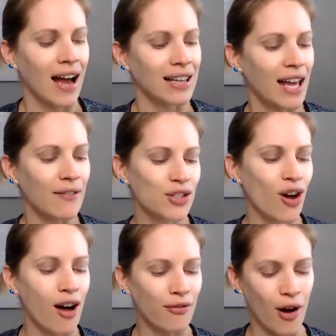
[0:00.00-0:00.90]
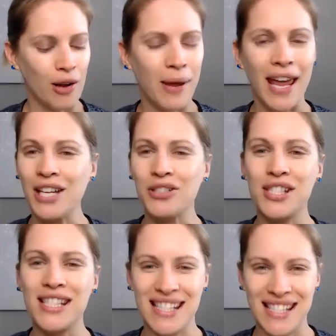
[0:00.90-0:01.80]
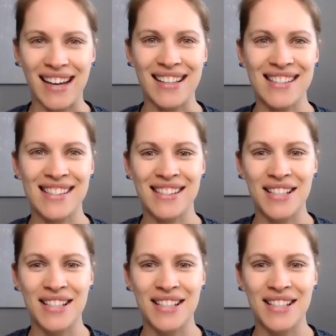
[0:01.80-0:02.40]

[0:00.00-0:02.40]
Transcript: I left off on page six.